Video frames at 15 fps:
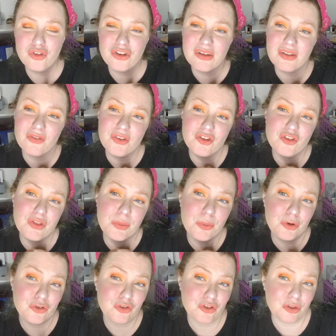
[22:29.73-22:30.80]
She is eventually
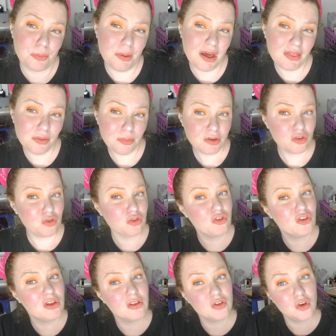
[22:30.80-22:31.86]
purchased by the
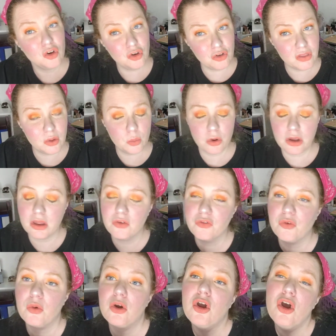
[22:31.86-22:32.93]
mistress she is currently working
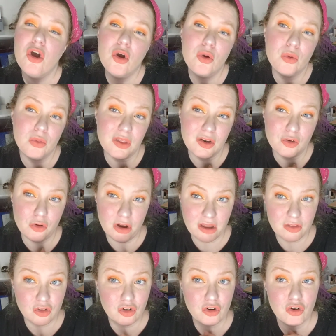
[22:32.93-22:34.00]
for, who then
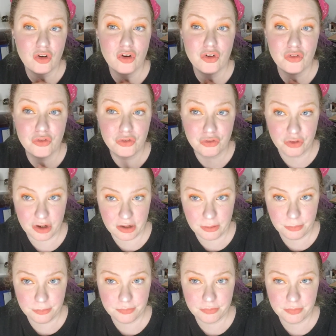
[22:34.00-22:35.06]
grants her her
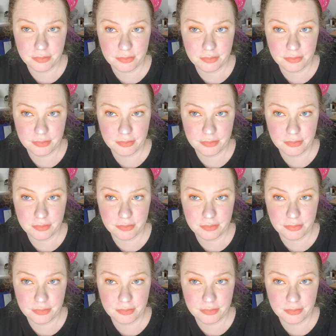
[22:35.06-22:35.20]
freedom.